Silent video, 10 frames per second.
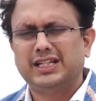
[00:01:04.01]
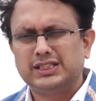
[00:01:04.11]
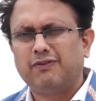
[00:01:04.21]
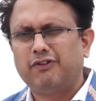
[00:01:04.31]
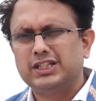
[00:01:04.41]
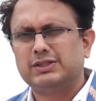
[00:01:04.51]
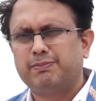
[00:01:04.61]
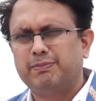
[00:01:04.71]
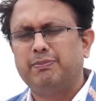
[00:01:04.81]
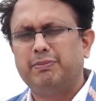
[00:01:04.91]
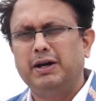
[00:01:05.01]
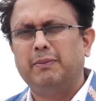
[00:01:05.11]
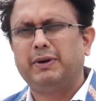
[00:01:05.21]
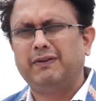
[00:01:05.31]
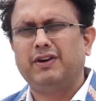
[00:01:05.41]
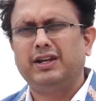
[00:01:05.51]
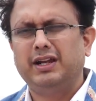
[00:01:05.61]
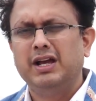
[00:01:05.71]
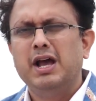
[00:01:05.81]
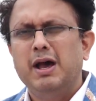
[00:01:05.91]
There's the first
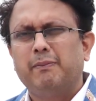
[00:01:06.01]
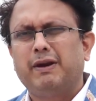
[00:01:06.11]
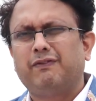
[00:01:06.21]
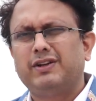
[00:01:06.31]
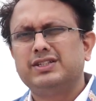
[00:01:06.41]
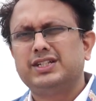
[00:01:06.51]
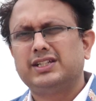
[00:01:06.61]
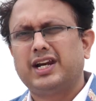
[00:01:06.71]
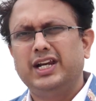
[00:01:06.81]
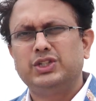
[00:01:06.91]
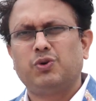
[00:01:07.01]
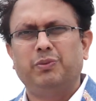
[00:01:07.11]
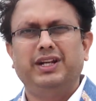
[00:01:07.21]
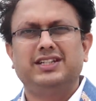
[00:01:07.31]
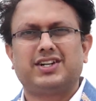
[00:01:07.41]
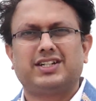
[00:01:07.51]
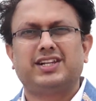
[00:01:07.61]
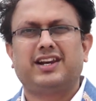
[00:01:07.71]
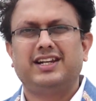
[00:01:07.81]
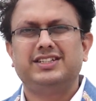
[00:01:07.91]
preference generally, so many
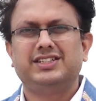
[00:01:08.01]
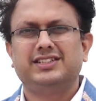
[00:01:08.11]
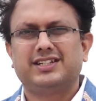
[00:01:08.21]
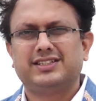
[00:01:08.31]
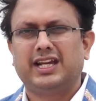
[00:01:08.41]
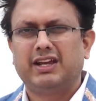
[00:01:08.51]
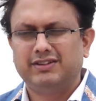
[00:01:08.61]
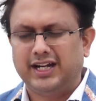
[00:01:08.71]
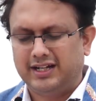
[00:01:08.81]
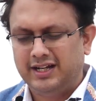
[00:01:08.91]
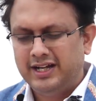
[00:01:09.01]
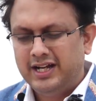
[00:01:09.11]
structural engineers they give that.